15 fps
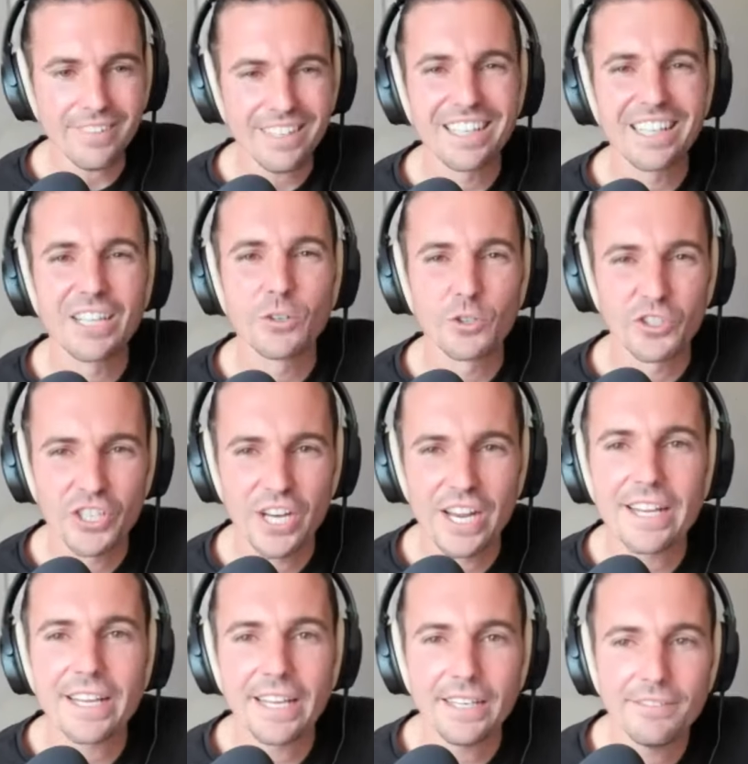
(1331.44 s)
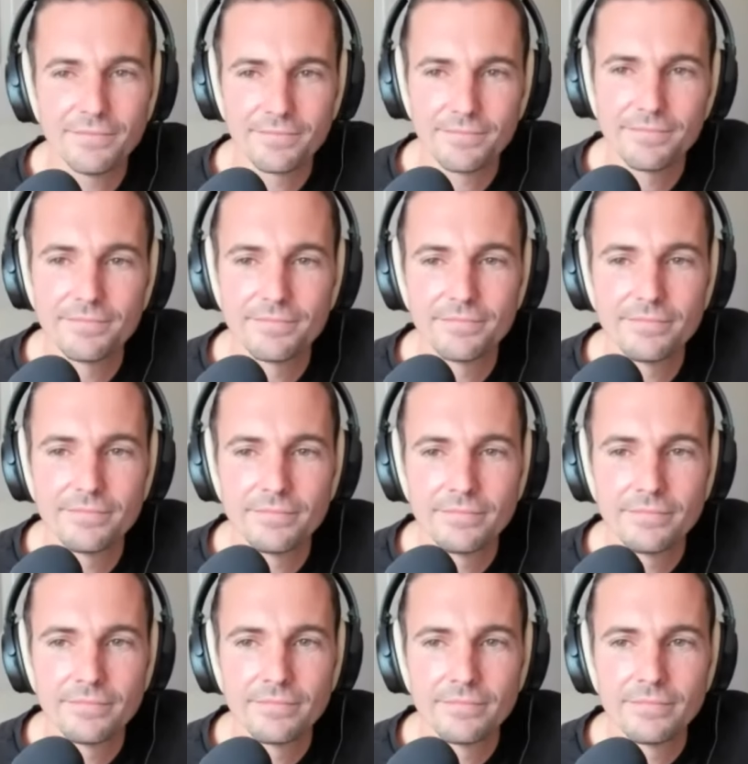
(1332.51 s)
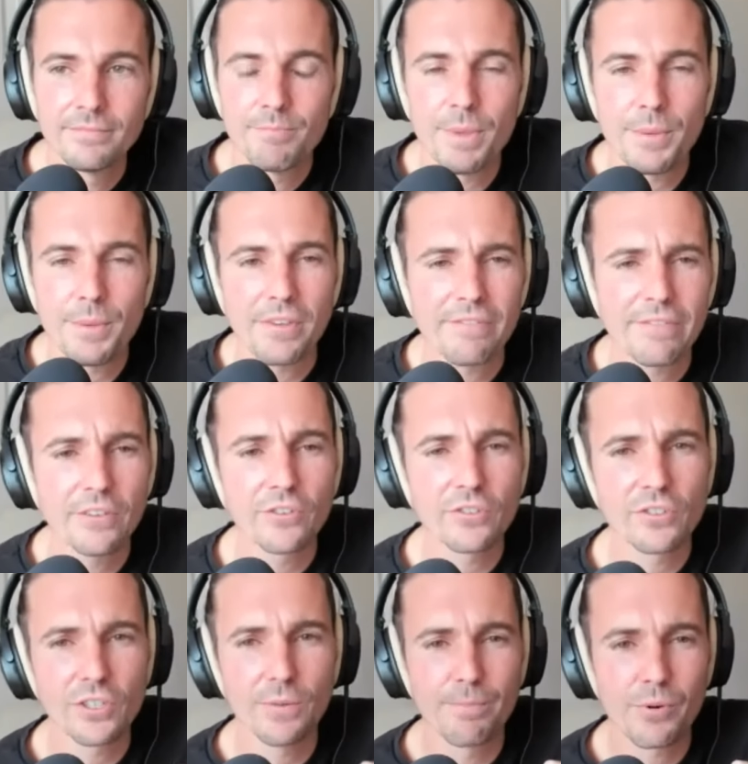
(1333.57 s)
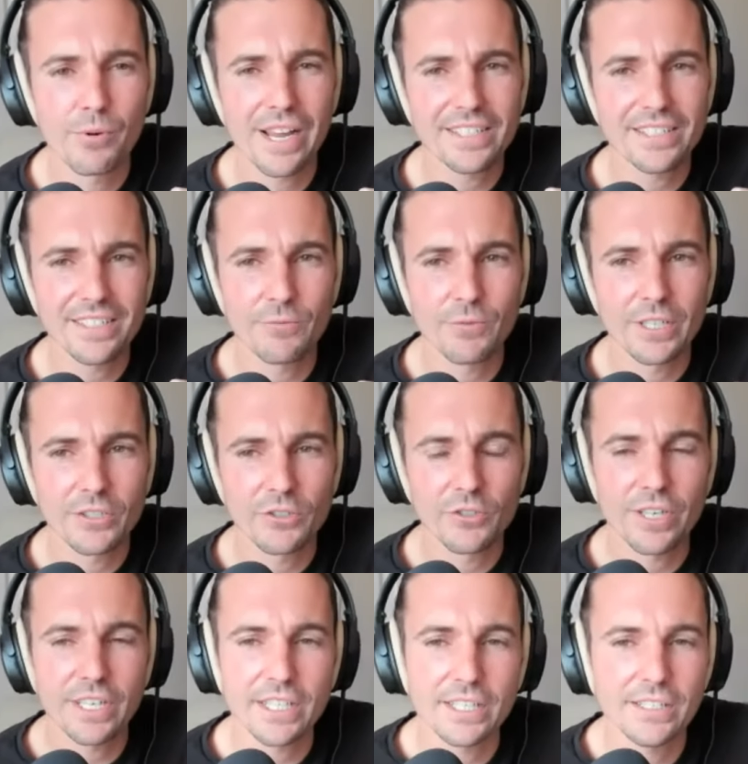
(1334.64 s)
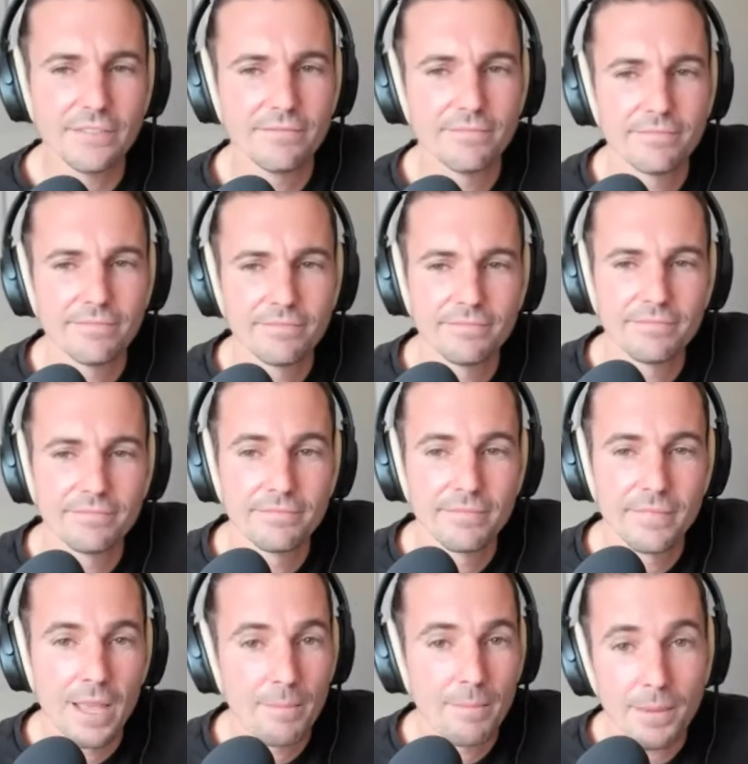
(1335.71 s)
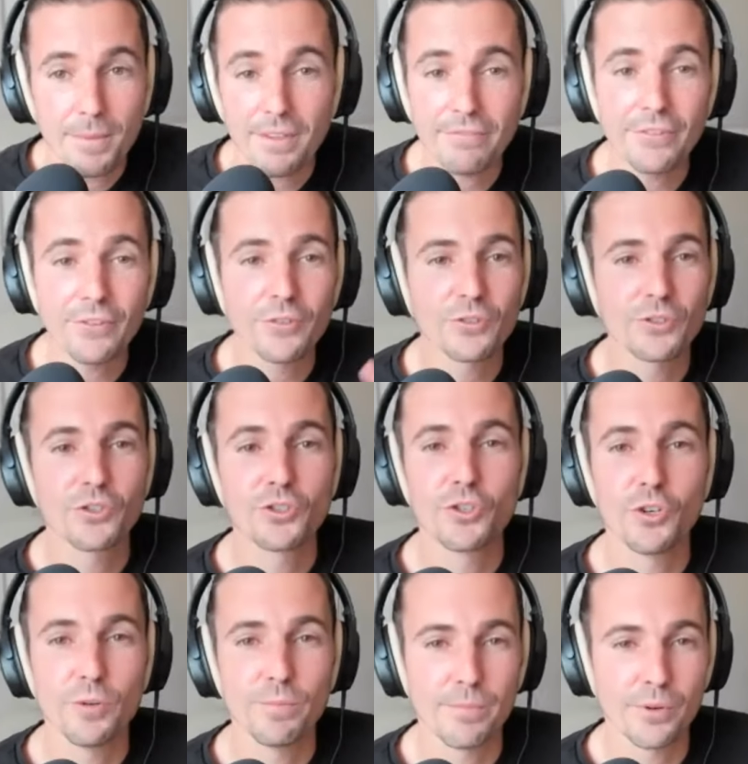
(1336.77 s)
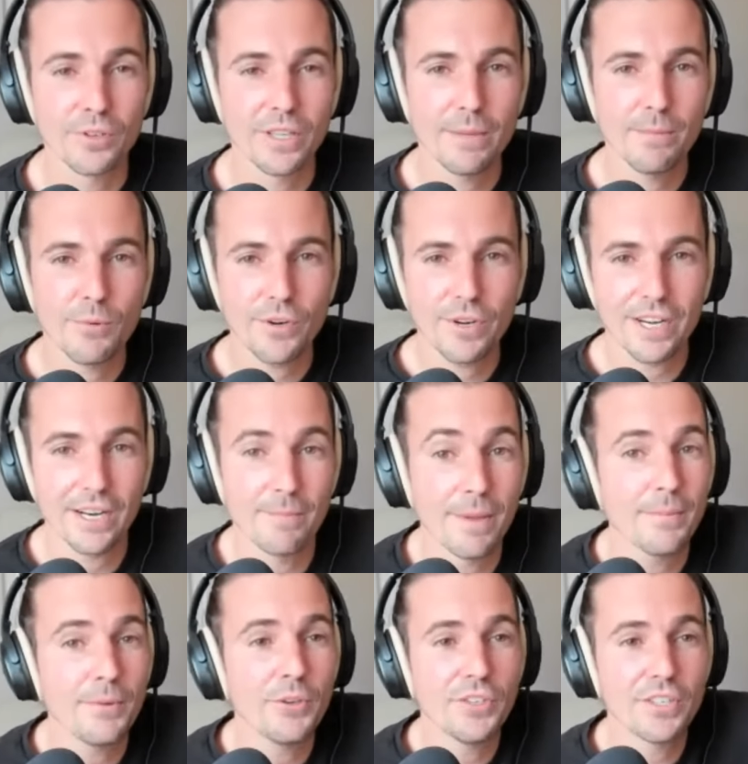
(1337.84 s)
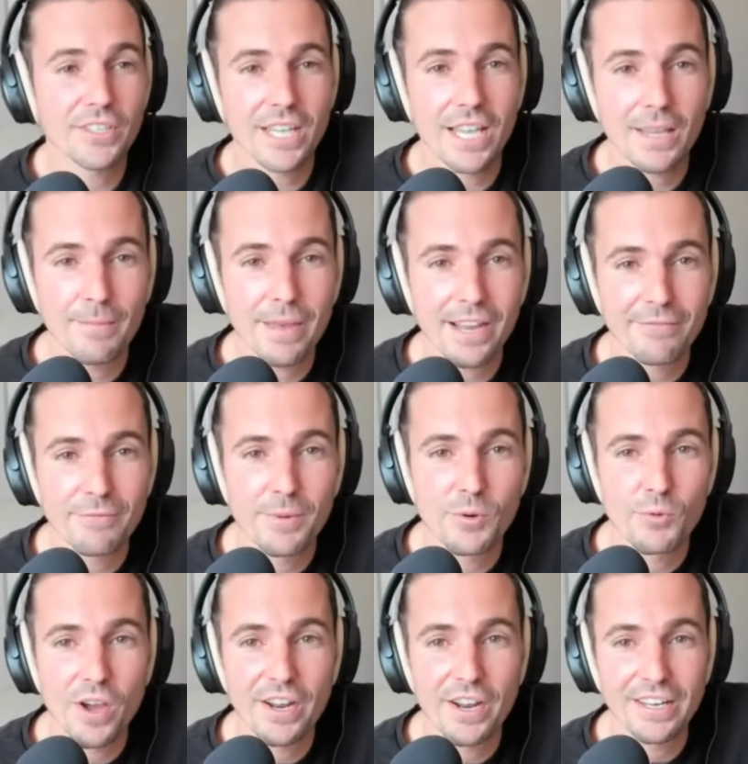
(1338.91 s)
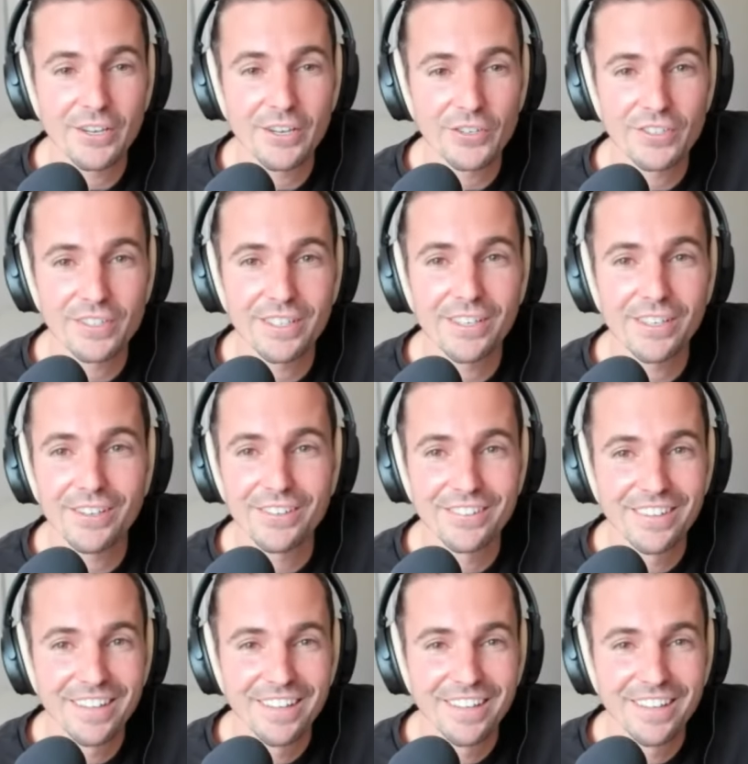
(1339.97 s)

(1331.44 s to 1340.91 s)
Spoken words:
little shaky. Maybe it feels compressed and restricted. Maybe it feels super liberated. Maybe you just came back from a run and you're still